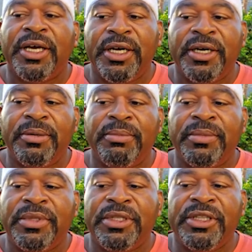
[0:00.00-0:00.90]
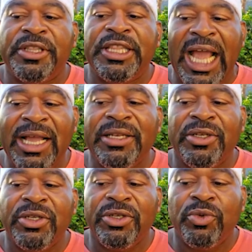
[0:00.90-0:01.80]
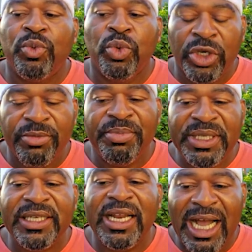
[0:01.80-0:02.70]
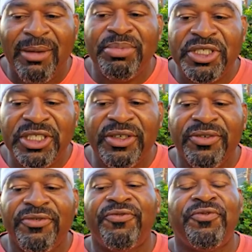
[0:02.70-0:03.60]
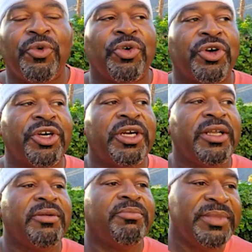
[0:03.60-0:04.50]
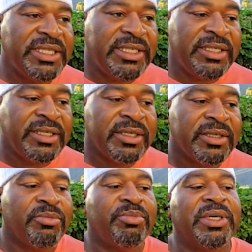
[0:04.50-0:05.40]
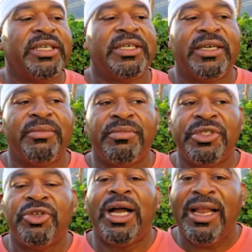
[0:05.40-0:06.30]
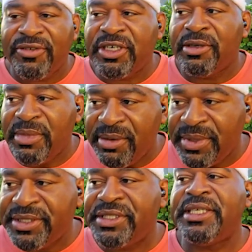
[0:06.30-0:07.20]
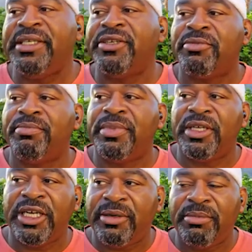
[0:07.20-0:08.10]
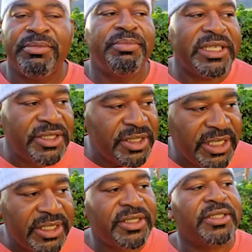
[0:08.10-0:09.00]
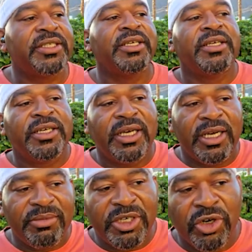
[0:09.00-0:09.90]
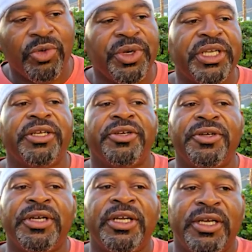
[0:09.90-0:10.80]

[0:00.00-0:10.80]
That would be an option for me, but I have commitments here, business, career,